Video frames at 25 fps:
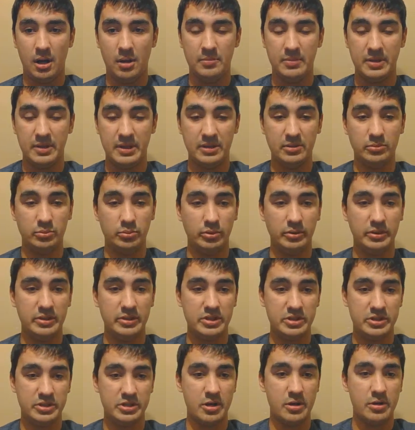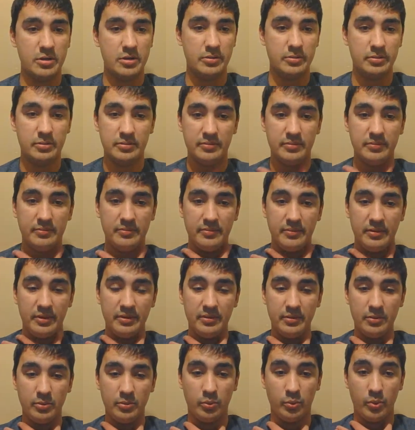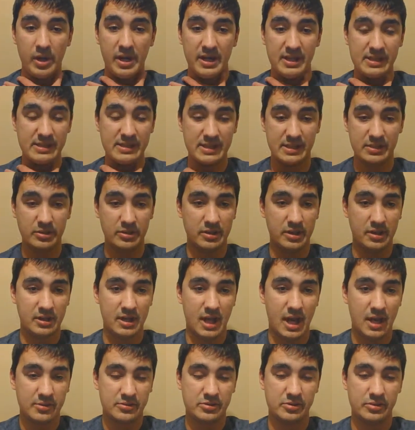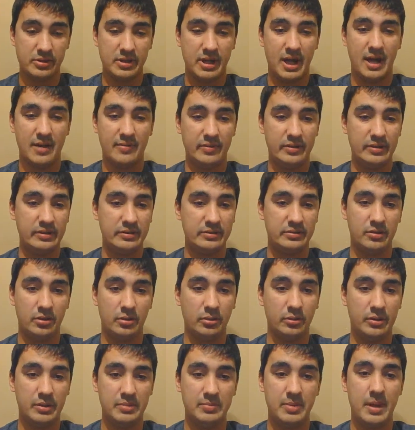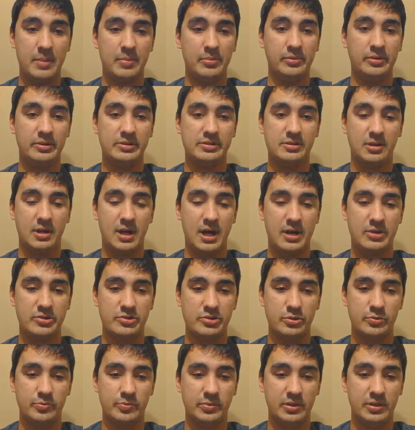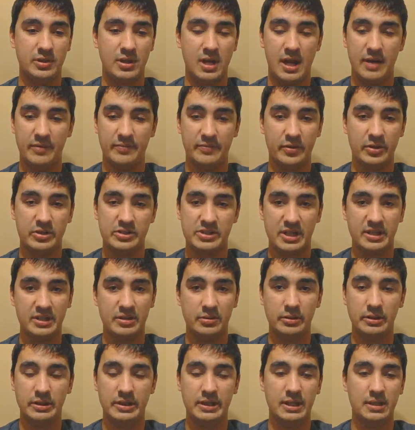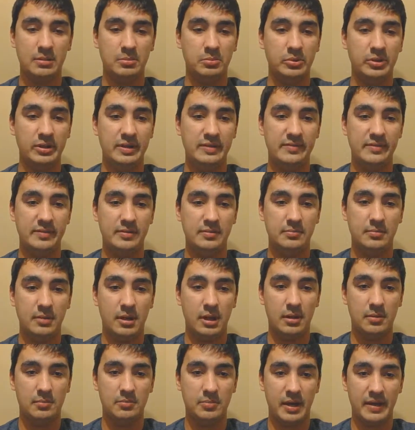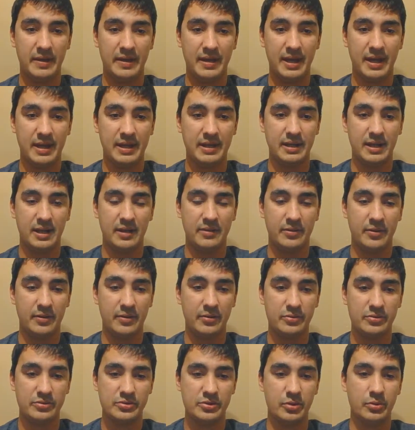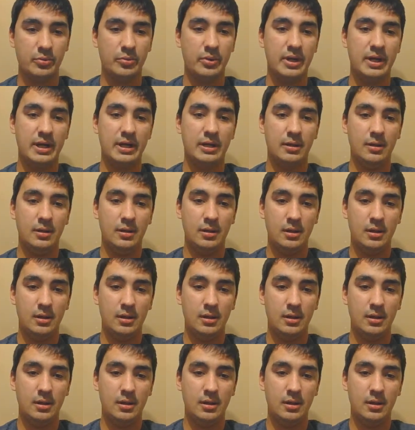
it really showed ways that you could actually have a totally paperless classroom. And at first I really didn't believe it by the heading. I thought there was no way.